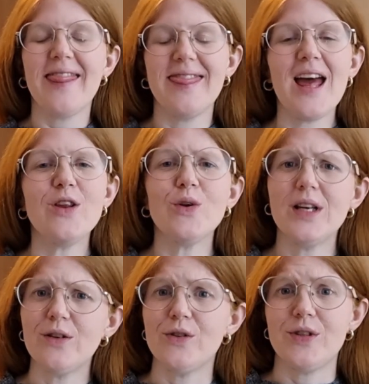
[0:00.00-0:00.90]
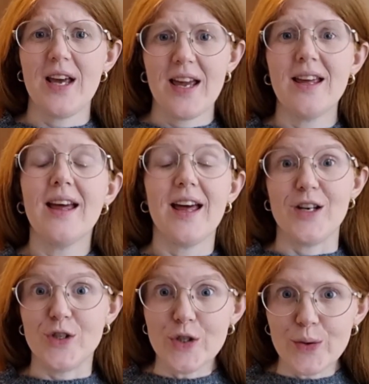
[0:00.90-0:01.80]
then you need to say
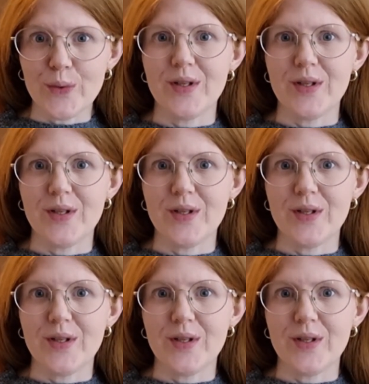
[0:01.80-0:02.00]
and do